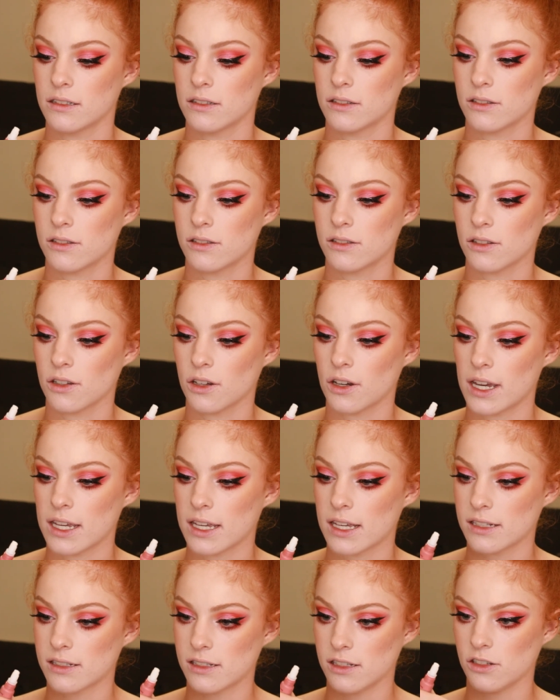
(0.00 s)
so I
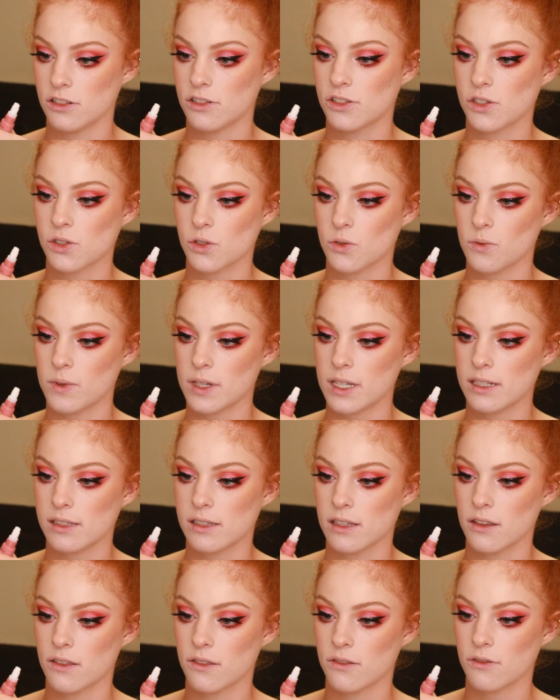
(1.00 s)
guess you
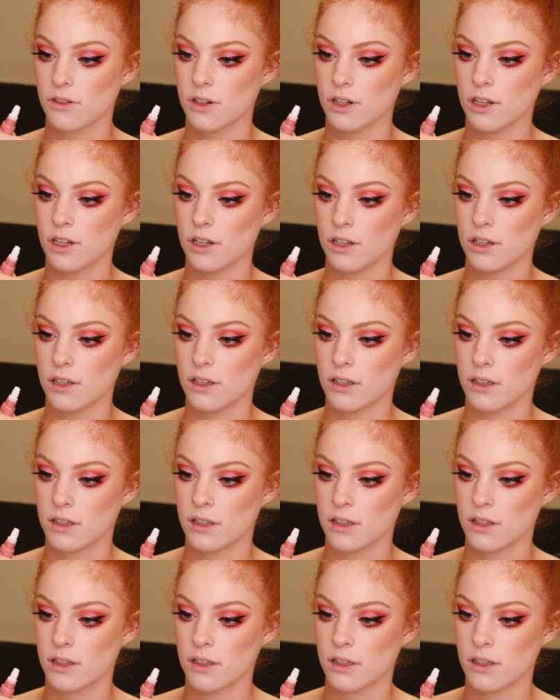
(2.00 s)
squeeze it through.